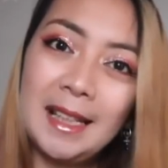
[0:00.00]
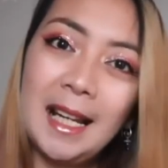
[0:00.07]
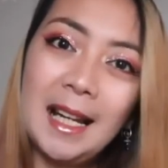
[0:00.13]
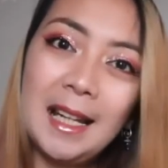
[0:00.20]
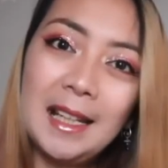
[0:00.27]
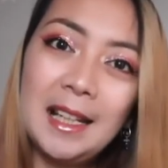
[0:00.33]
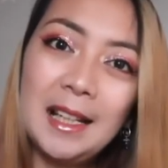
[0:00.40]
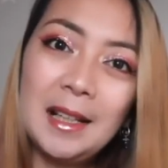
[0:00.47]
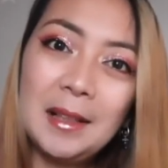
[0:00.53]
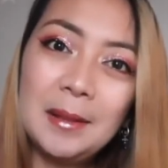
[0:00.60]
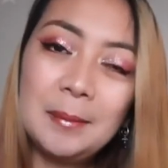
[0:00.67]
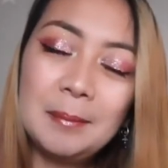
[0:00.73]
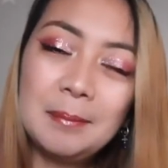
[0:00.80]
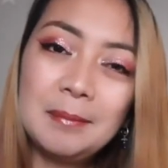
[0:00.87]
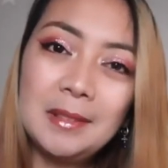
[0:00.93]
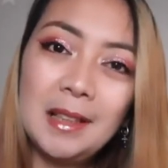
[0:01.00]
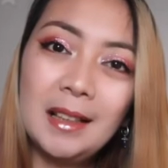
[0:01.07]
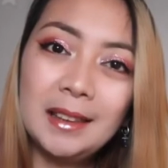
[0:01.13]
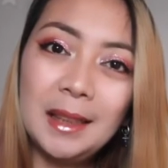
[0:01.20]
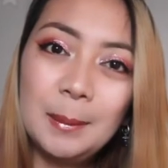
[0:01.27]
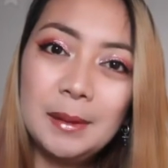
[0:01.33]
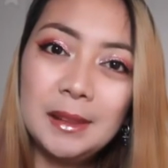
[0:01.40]
I am
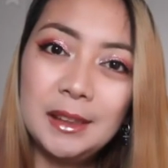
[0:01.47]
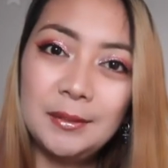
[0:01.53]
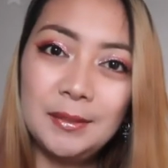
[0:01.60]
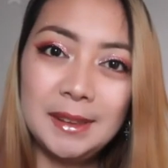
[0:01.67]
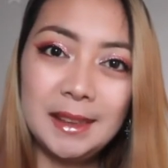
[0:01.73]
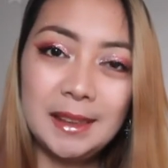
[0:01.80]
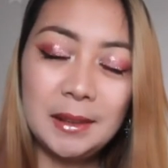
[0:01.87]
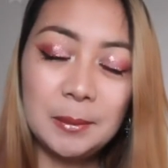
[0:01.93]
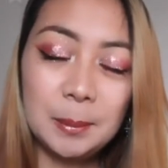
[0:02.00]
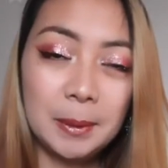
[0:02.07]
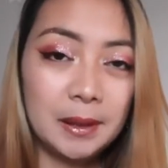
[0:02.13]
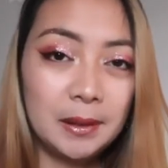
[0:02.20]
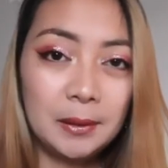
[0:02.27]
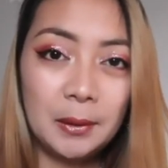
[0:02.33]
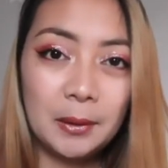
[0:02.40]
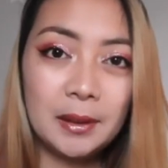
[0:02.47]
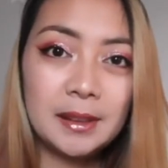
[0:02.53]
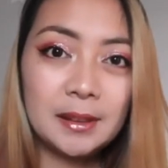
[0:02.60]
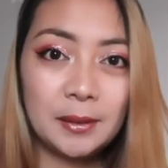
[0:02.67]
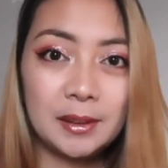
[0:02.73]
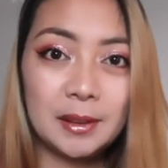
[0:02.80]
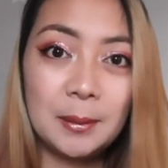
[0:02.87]
not able to visit the Pandora
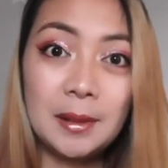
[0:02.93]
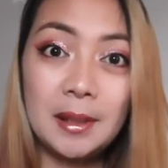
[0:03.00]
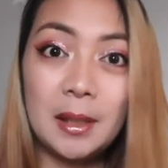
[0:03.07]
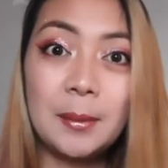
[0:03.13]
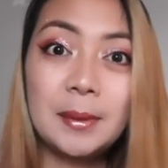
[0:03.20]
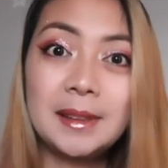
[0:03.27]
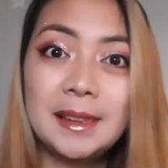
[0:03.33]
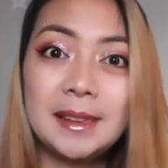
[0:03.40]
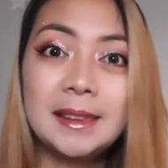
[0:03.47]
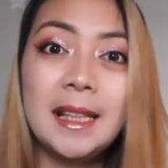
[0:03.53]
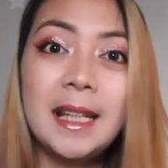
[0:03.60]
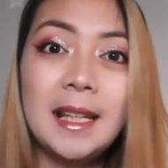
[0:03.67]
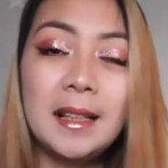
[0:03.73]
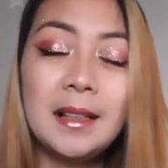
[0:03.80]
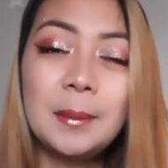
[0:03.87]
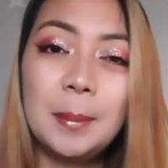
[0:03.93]
stores when there was a sale,